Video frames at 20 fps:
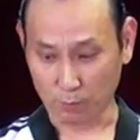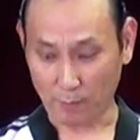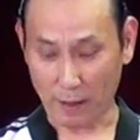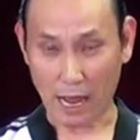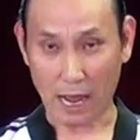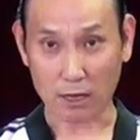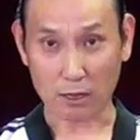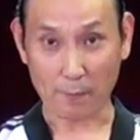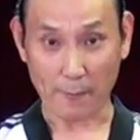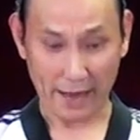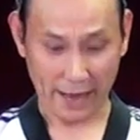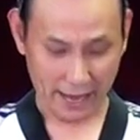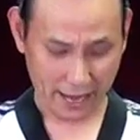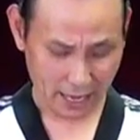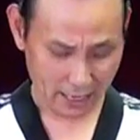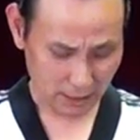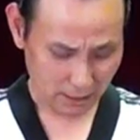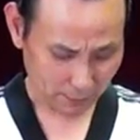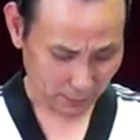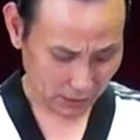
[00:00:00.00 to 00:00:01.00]
Put bottom
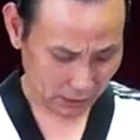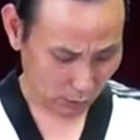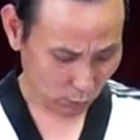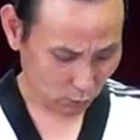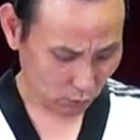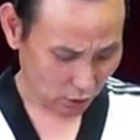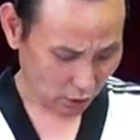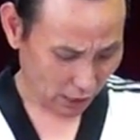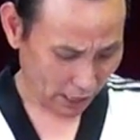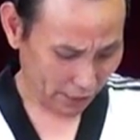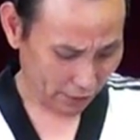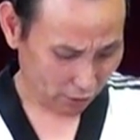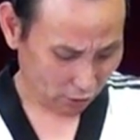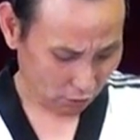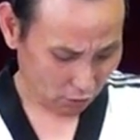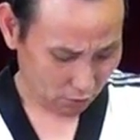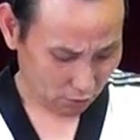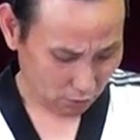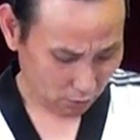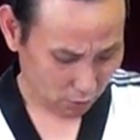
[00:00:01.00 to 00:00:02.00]
end between the
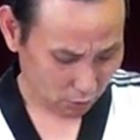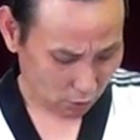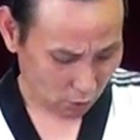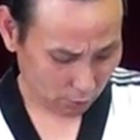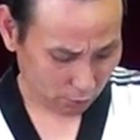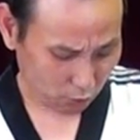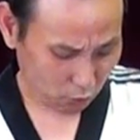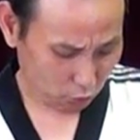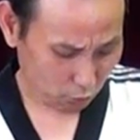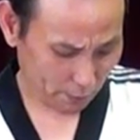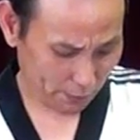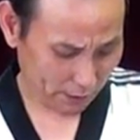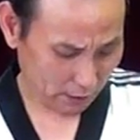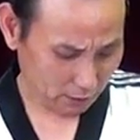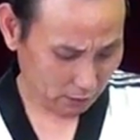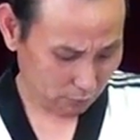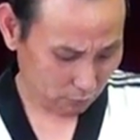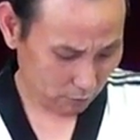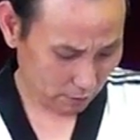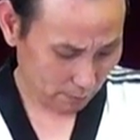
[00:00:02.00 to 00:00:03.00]
layer of 2
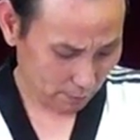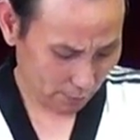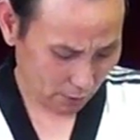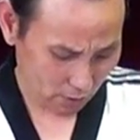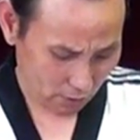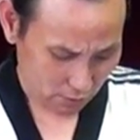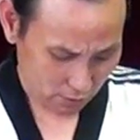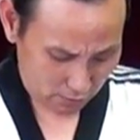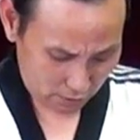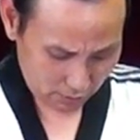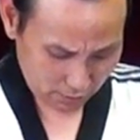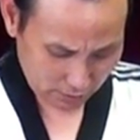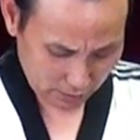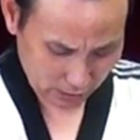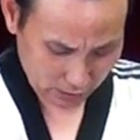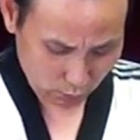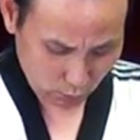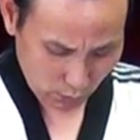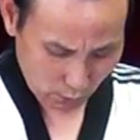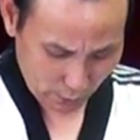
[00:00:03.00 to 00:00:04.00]
belt, remember?
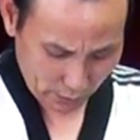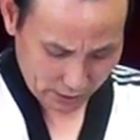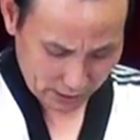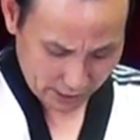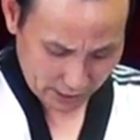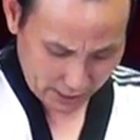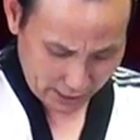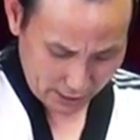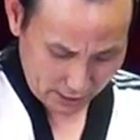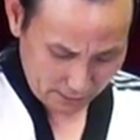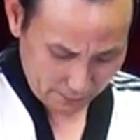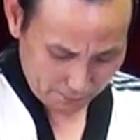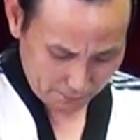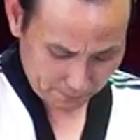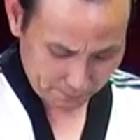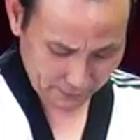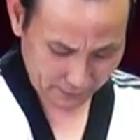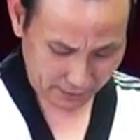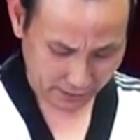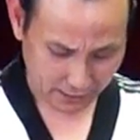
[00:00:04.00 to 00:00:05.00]
That's what we did
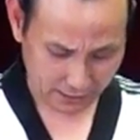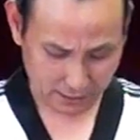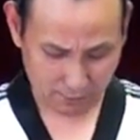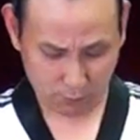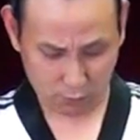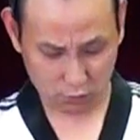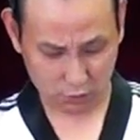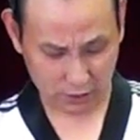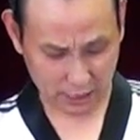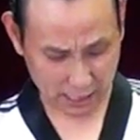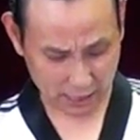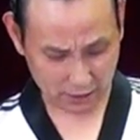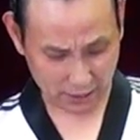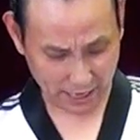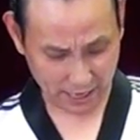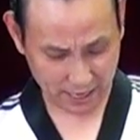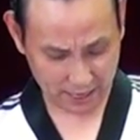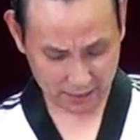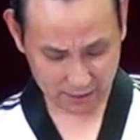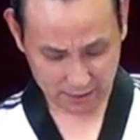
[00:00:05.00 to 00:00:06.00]
it. And put the
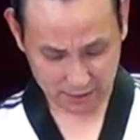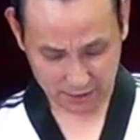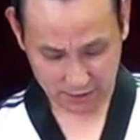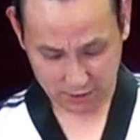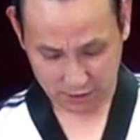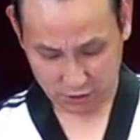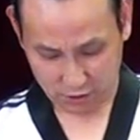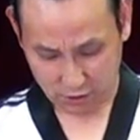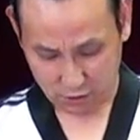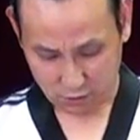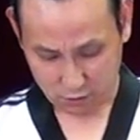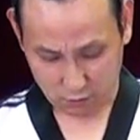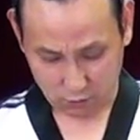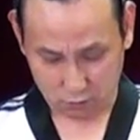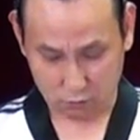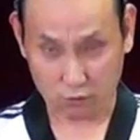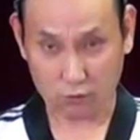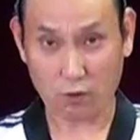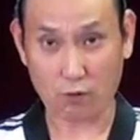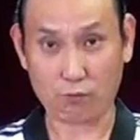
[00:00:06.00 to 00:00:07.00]
other end
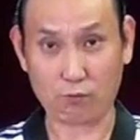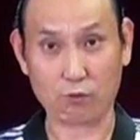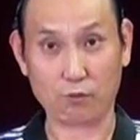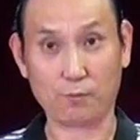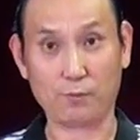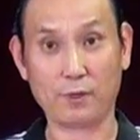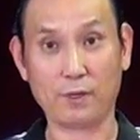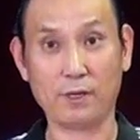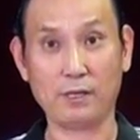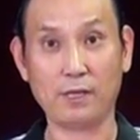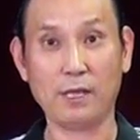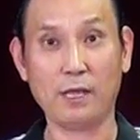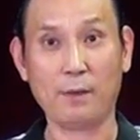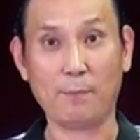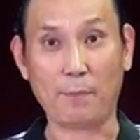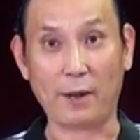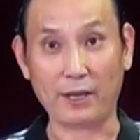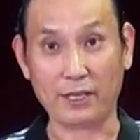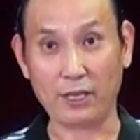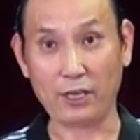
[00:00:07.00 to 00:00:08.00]
through the loop.
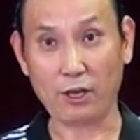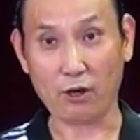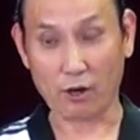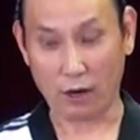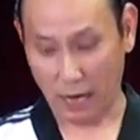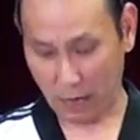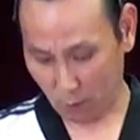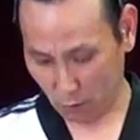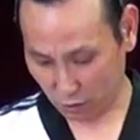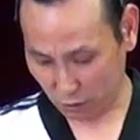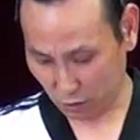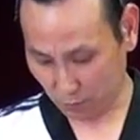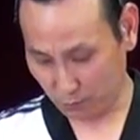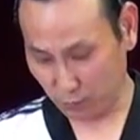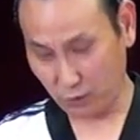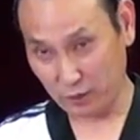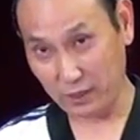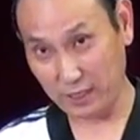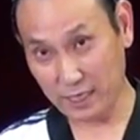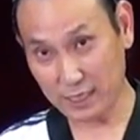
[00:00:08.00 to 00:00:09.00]
But here, I want
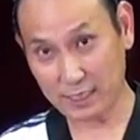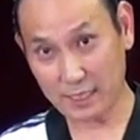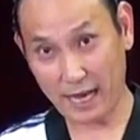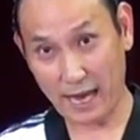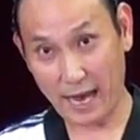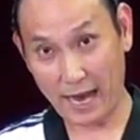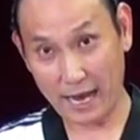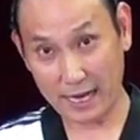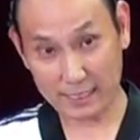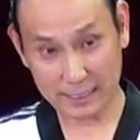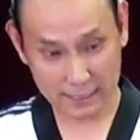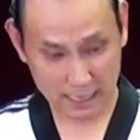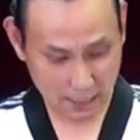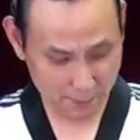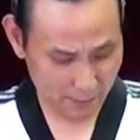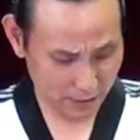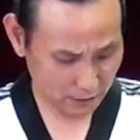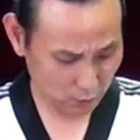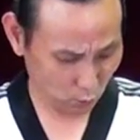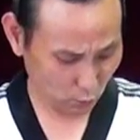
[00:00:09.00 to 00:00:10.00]
you to put this end,
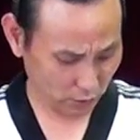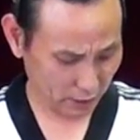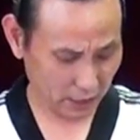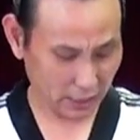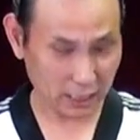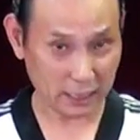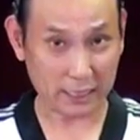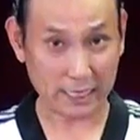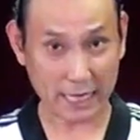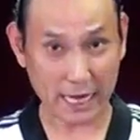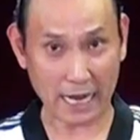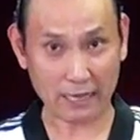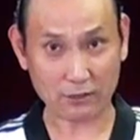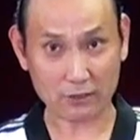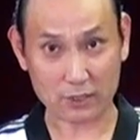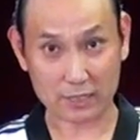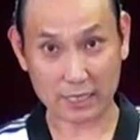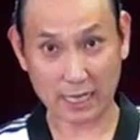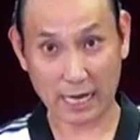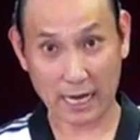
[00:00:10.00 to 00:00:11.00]
same as we did it the
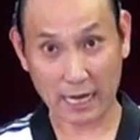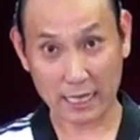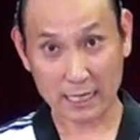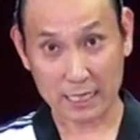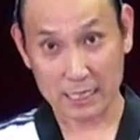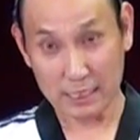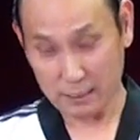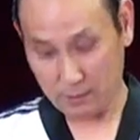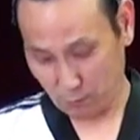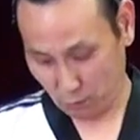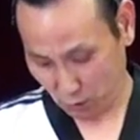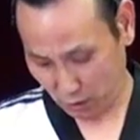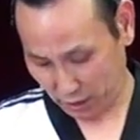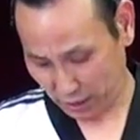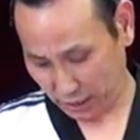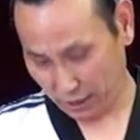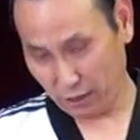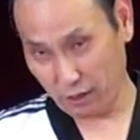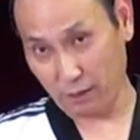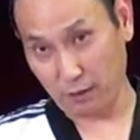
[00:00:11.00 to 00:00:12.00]
other side,
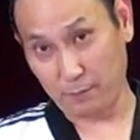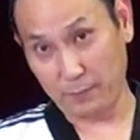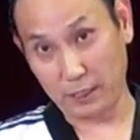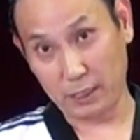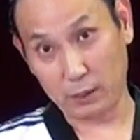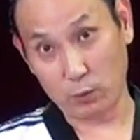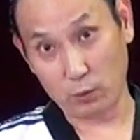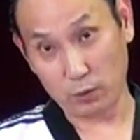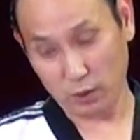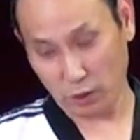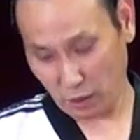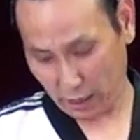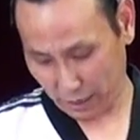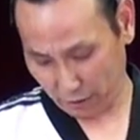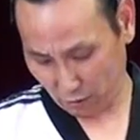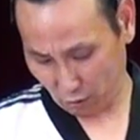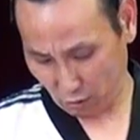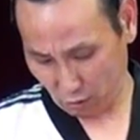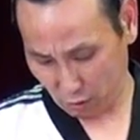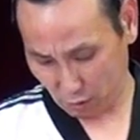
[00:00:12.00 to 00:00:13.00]
put it here, between the
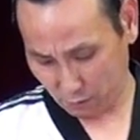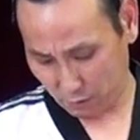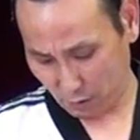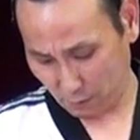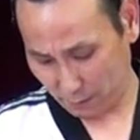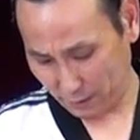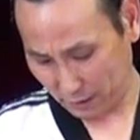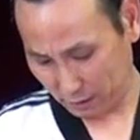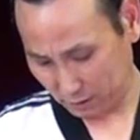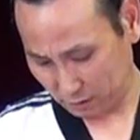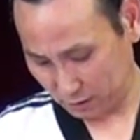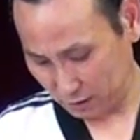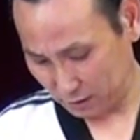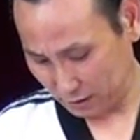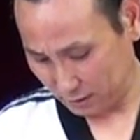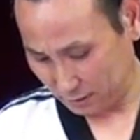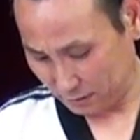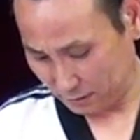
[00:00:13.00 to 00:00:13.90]
layer of the belt.